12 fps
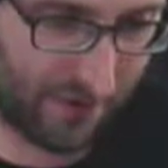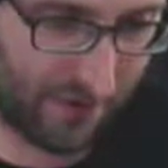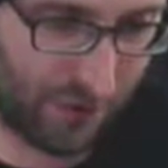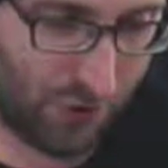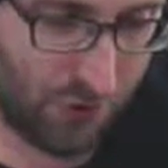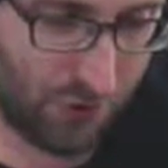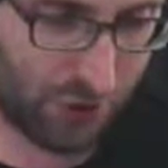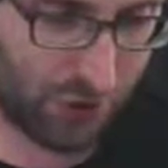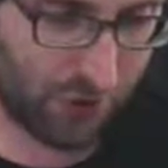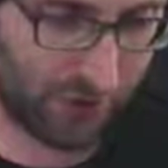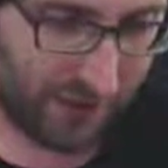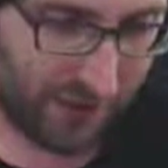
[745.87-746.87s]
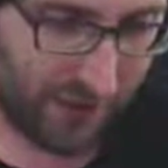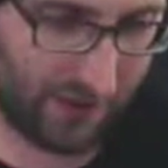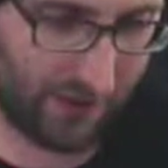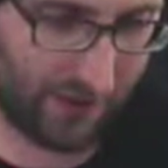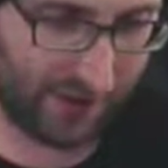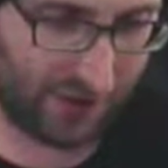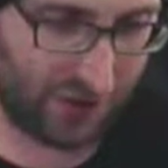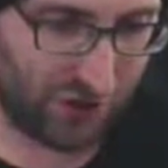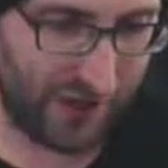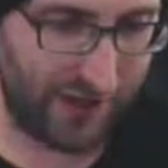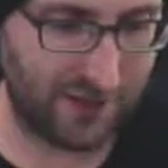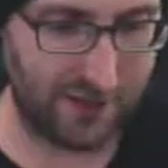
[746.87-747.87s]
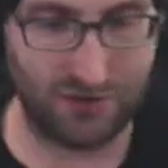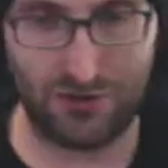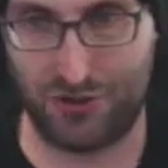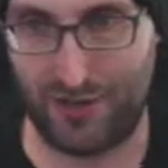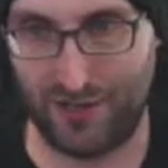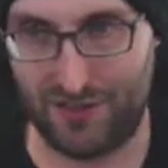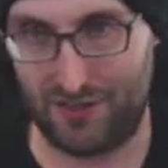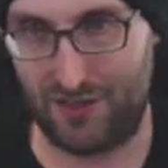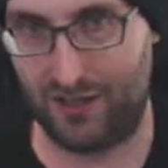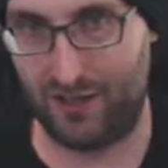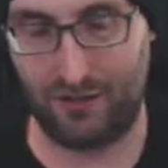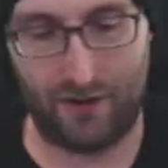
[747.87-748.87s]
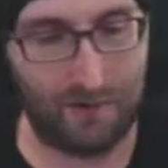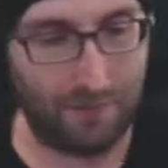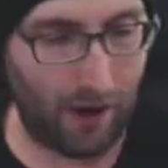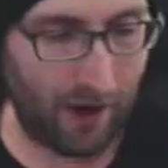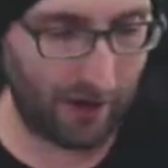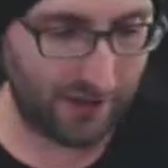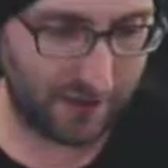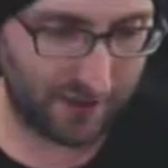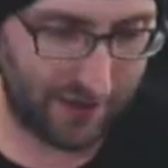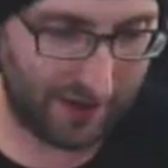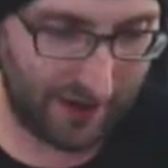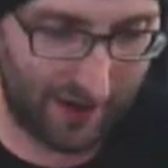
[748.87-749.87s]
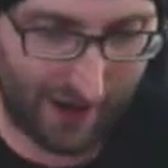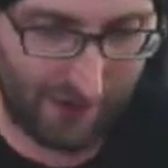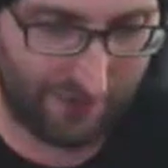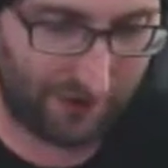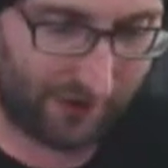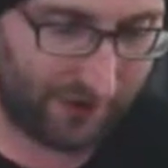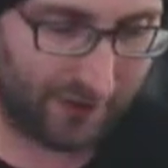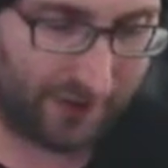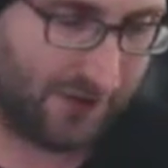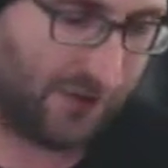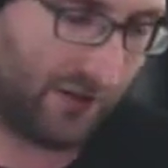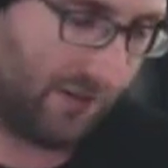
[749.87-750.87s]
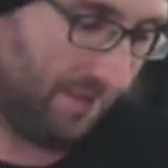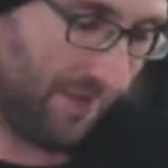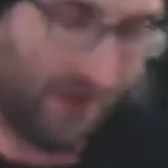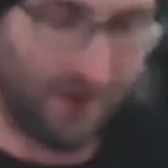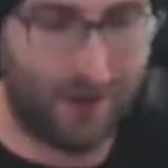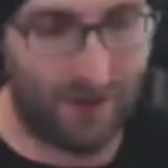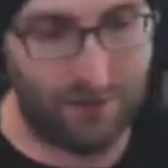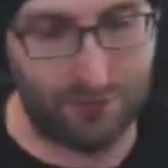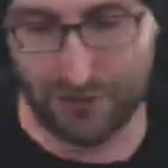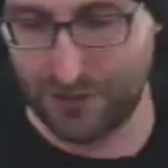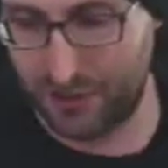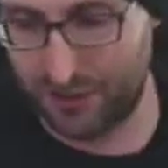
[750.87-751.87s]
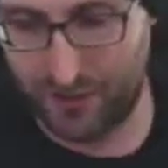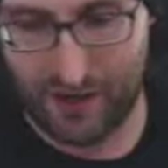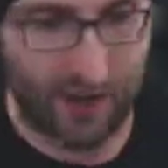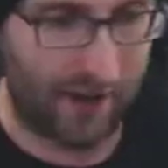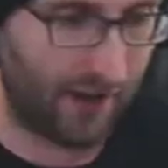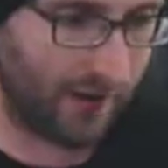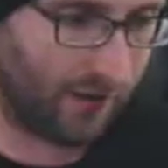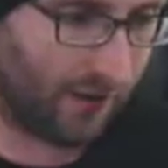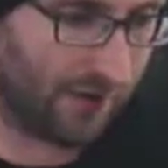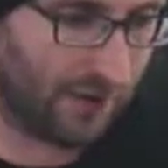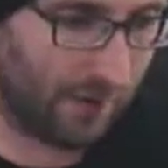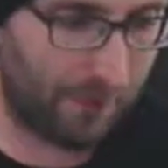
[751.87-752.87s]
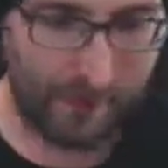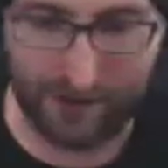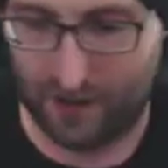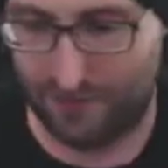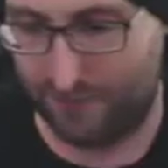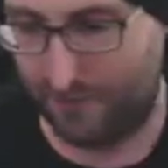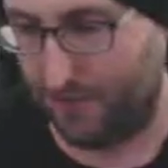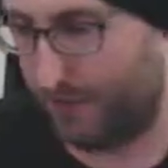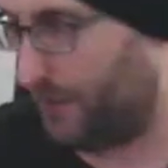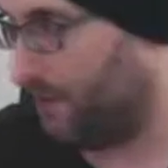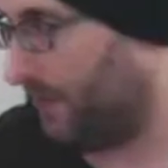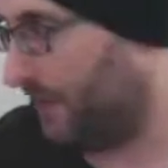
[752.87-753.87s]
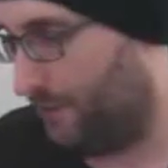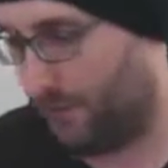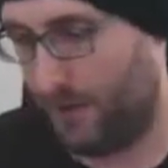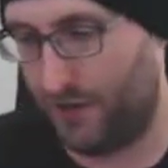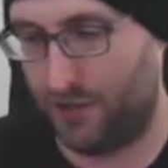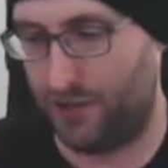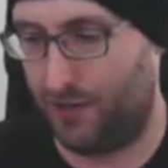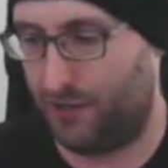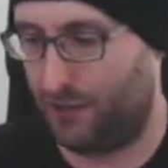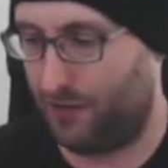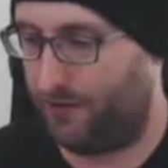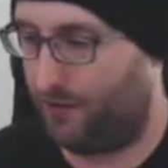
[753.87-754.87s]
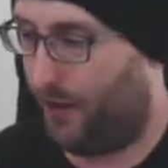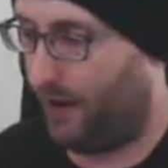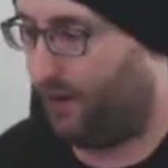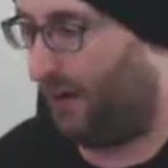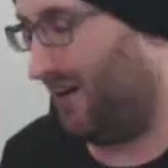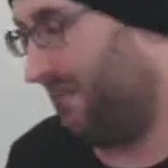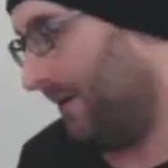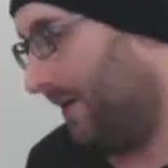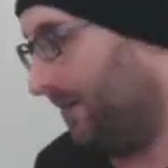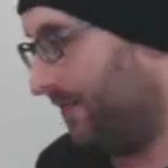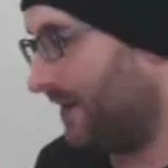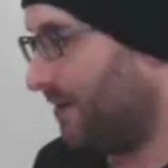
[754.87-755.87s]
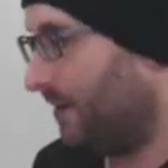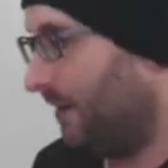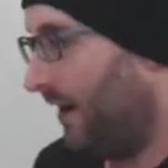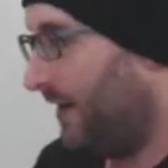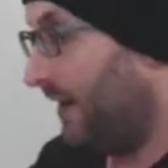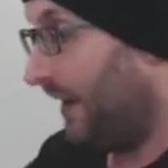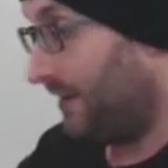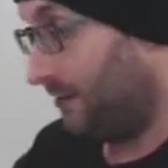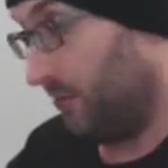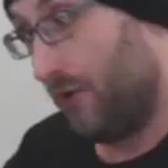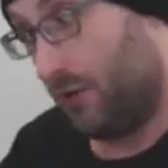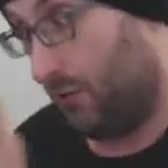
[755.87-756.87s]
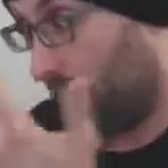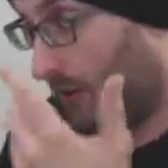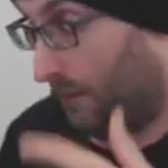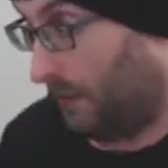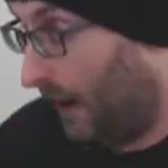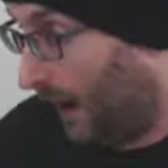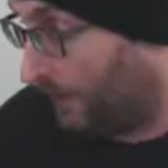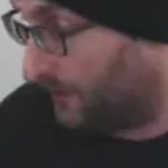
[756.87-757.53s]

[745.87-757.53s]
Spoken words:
usually when it's a Chase, there's a Chase sticker on the box, and they didn't have that on here. So unfortunately, I was operating off of incomplete information and took a flyer on it, but that's all right. It's a really cool looking pop,